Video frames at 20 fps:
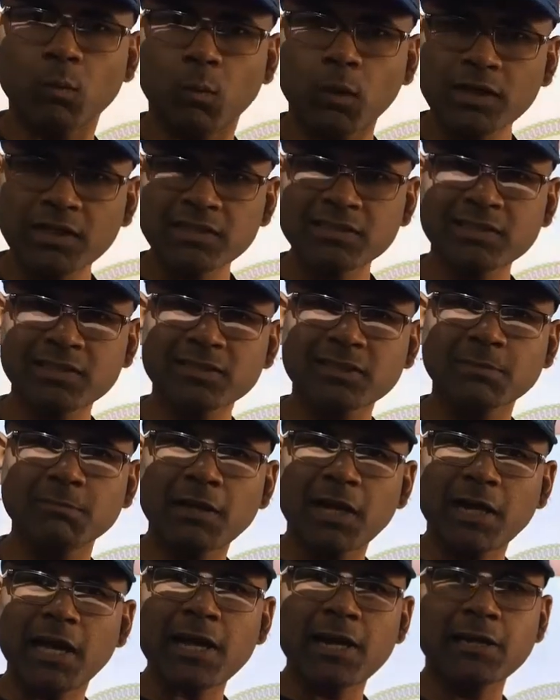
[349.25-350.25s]
what is the
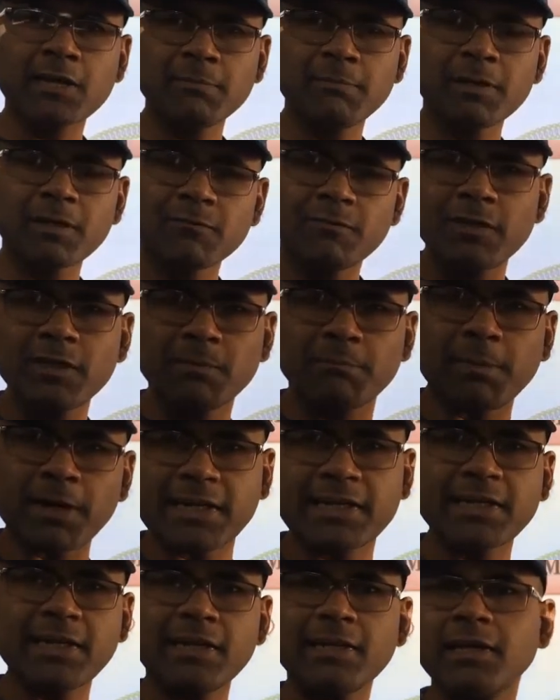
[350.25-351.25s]
similarity between a
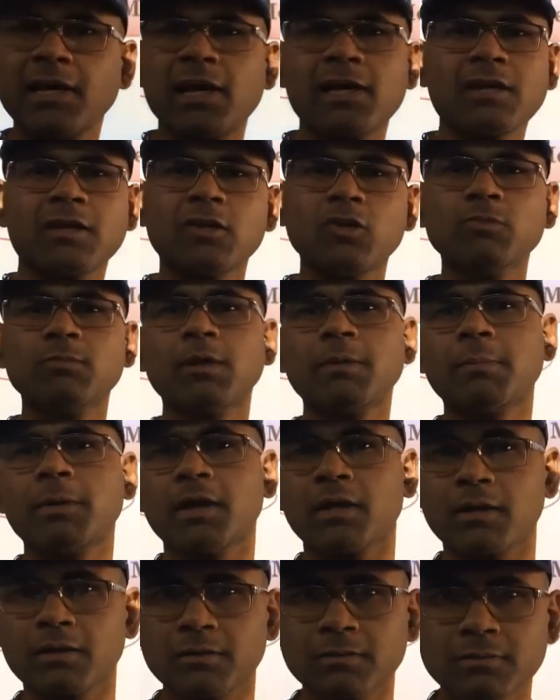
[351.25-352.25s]
bacteria and a human
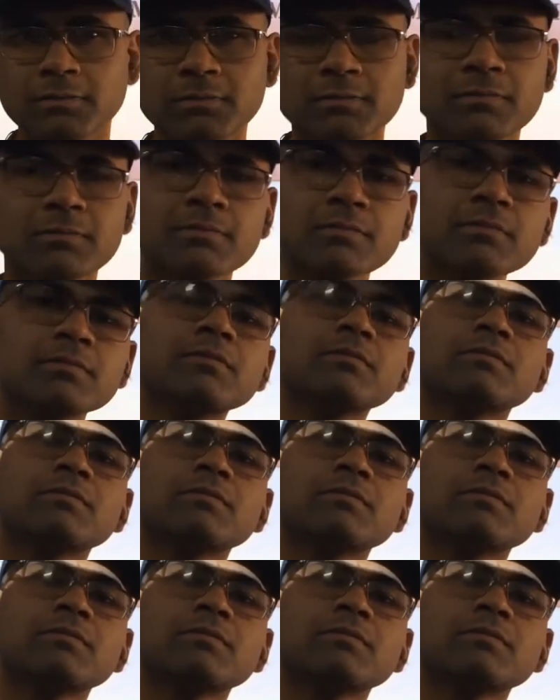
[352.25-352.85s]
being?